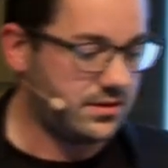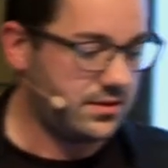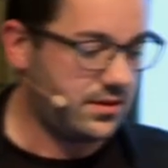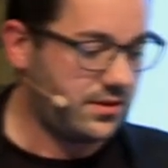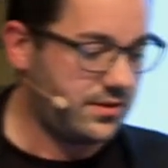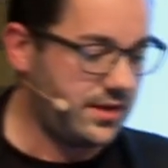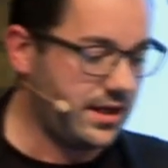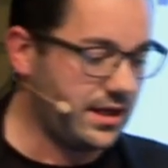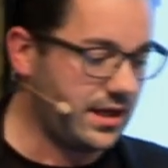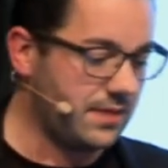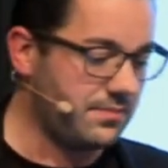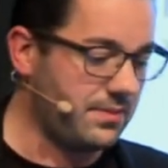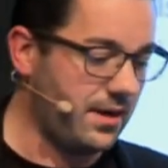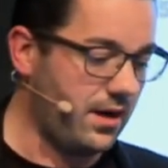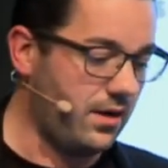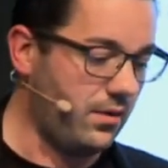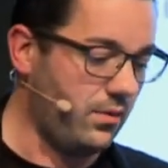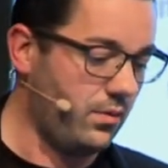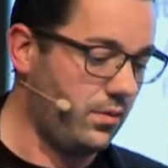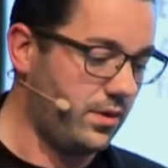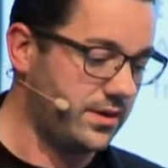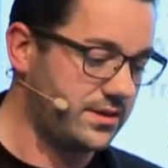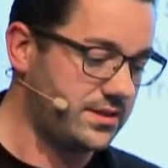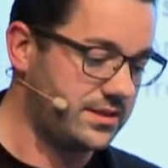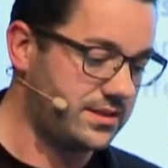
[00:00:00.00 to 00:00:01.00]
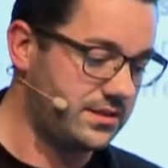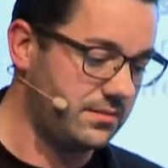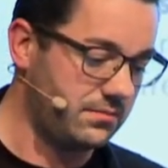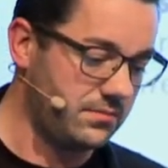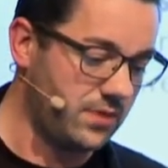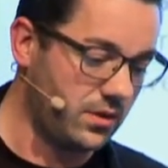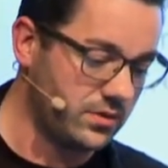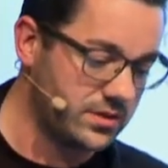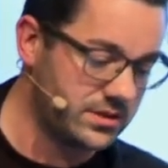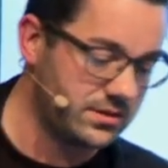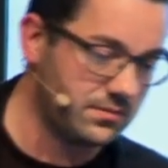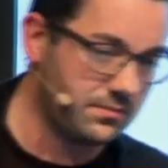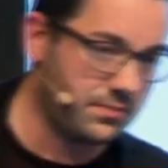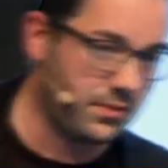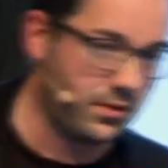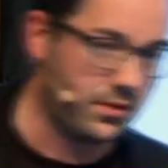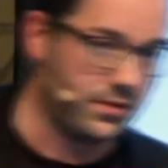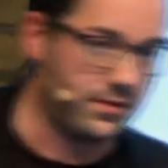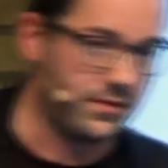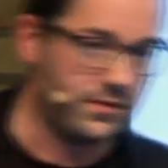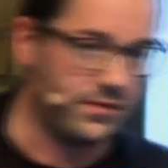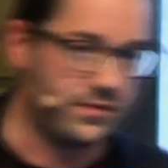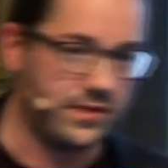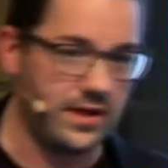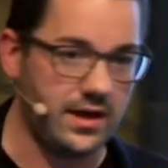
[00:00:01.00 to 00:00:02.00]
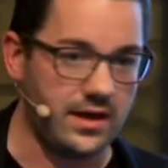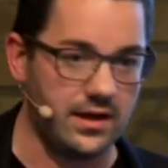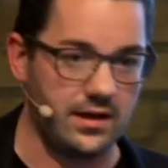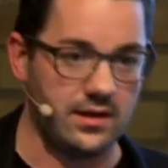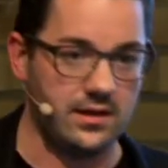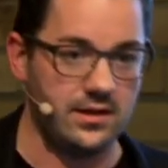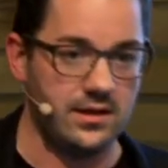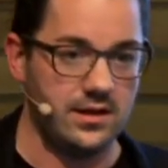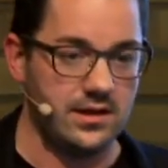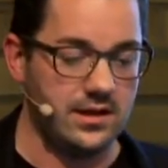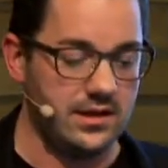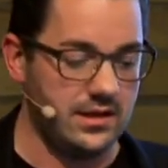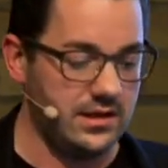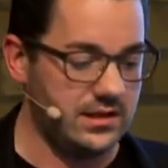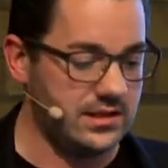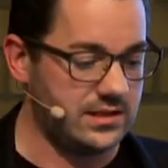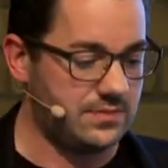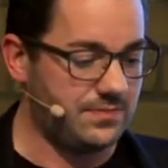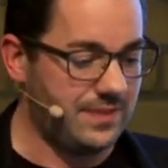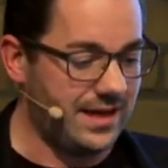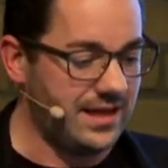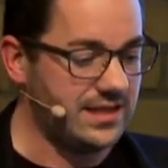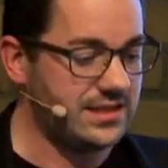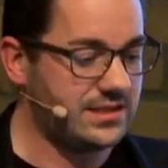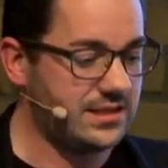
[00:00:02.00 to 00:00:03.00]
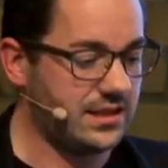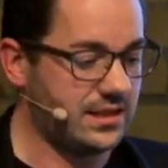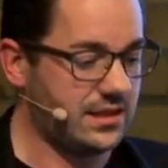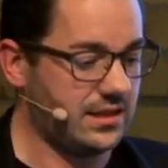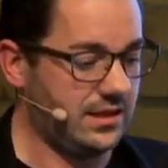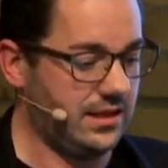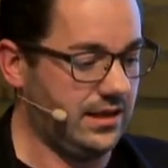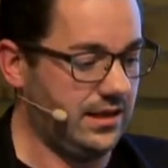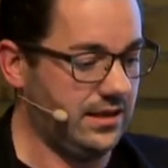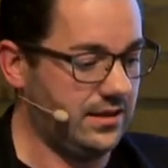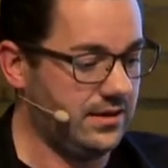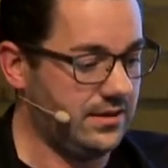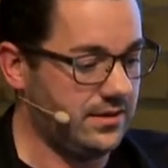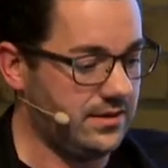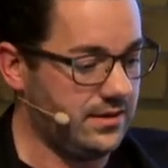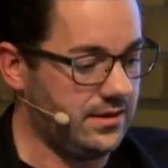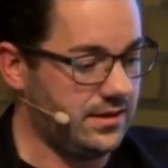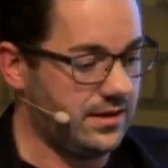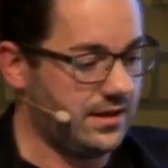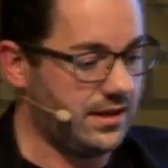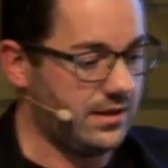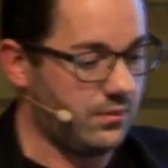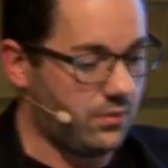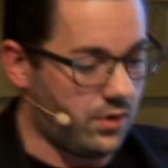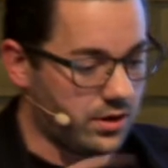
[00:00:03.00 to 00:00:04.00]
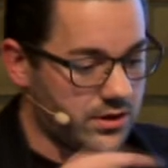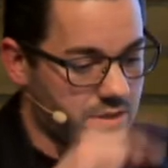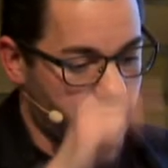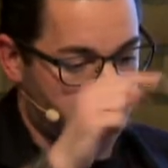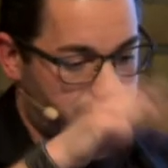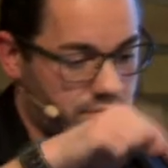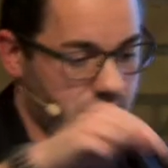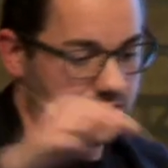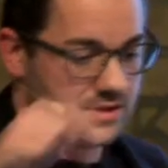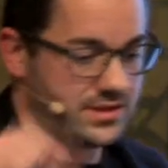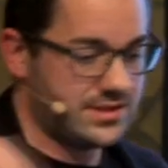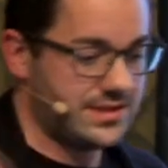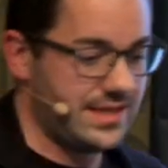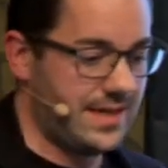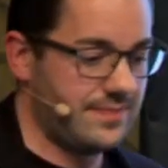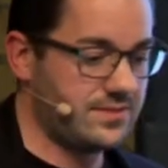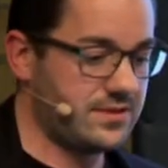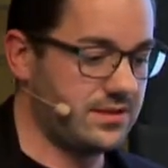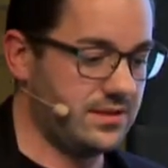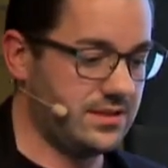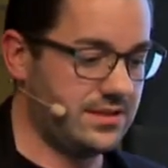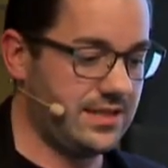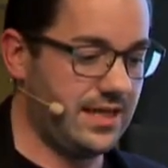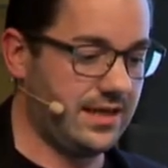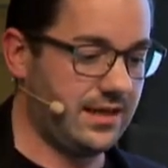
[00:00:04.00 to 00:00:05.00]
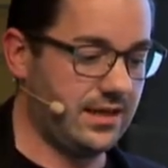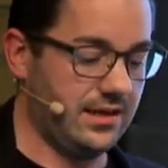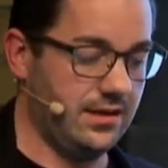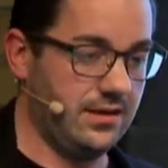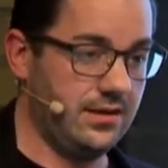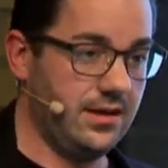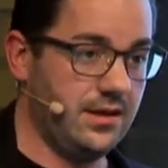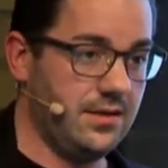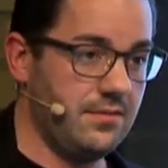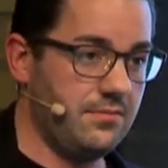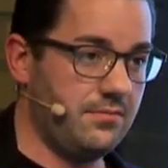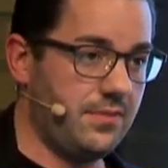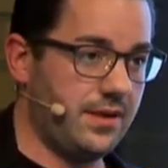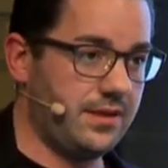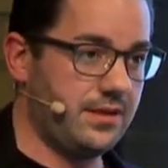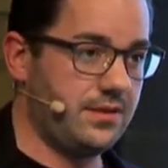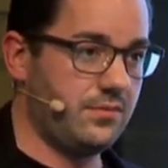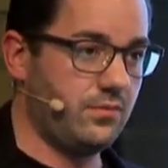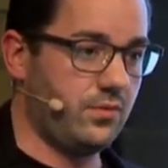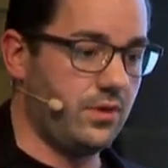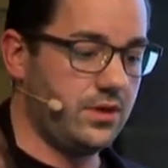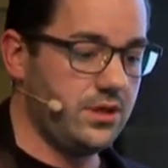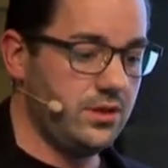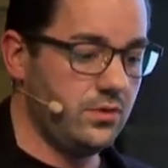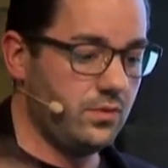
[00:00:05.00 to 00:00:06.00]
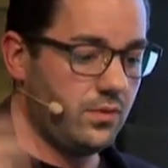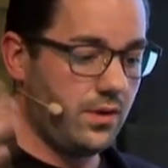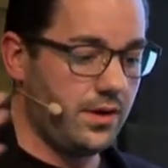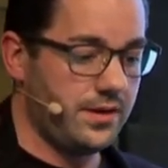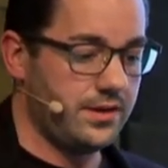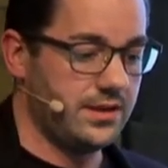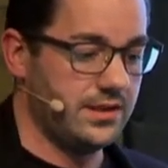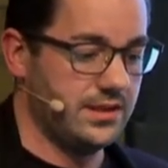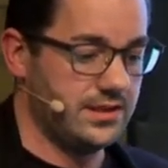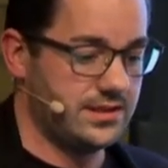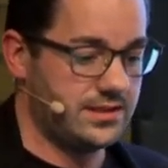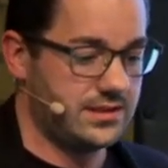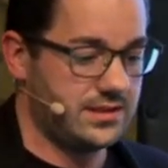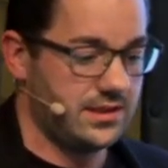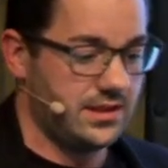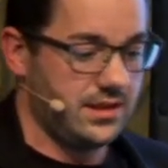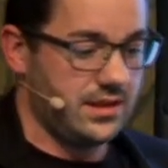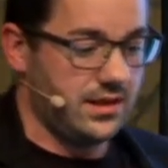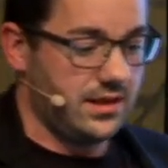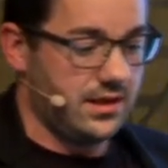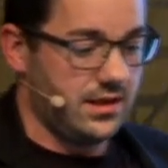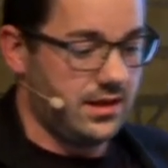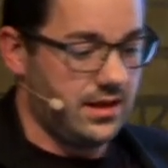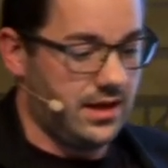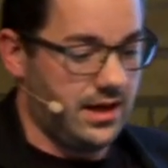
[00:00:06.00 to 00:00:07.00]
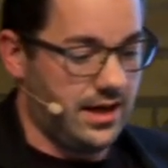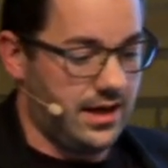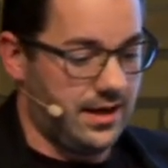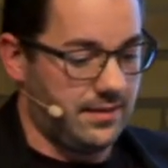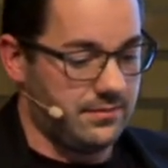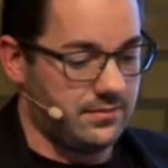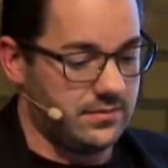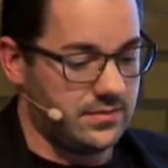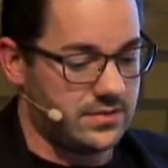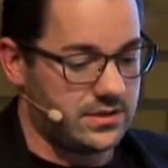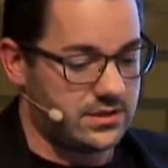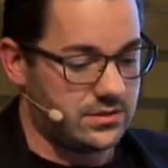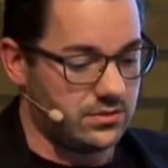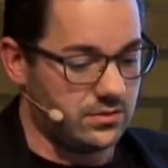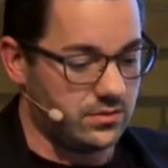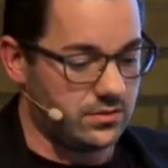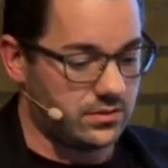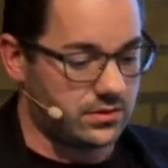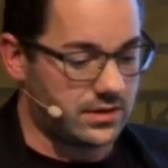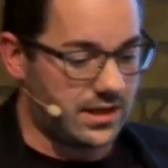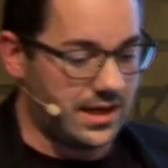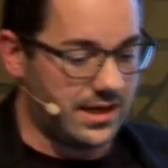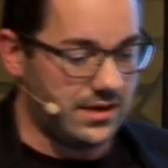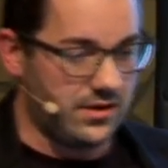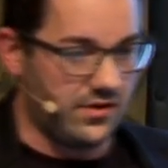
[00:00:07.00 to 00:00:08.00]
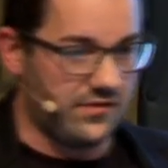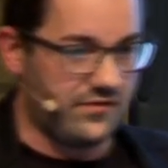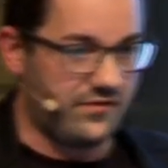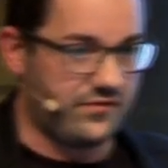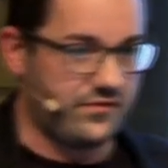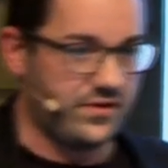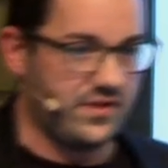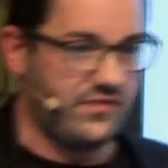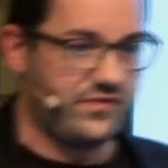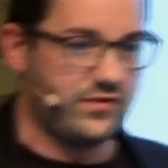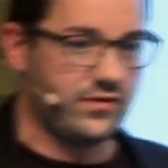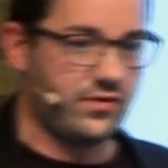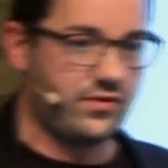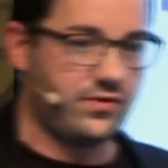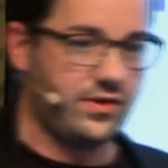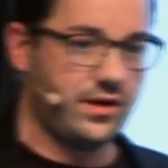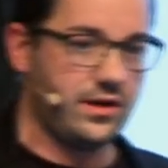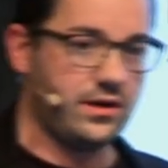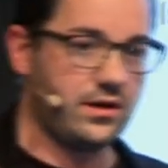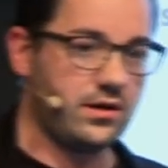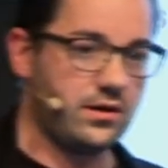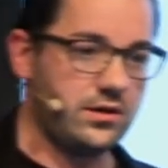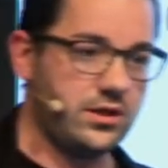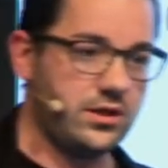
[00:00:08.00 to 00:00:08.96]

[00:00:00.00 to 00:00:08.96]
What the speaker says: think about what's the most important thing is basically, and I'll walk you through the steps in a second, but what you want is to kind of, if you think